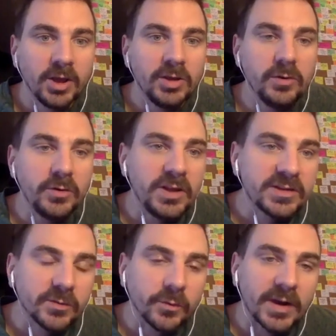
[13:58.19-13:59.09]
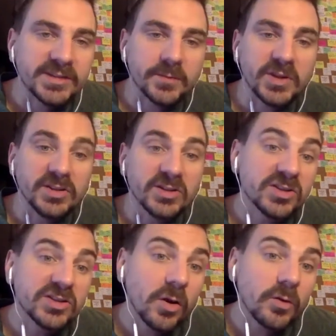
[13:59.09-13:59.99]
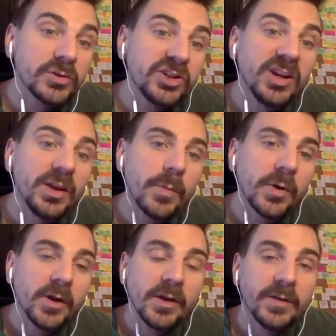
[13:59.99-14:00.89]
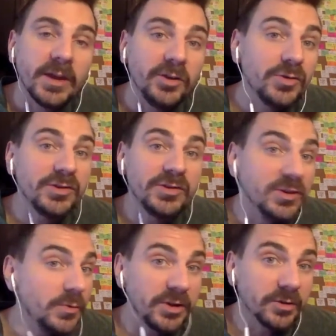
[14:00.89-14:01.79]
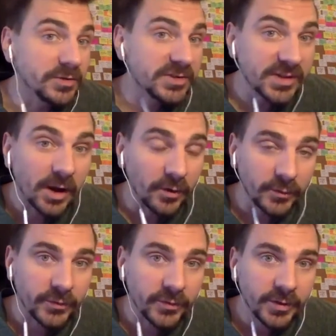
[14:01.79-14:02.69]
You need to write something so cheap that you could do it yourself,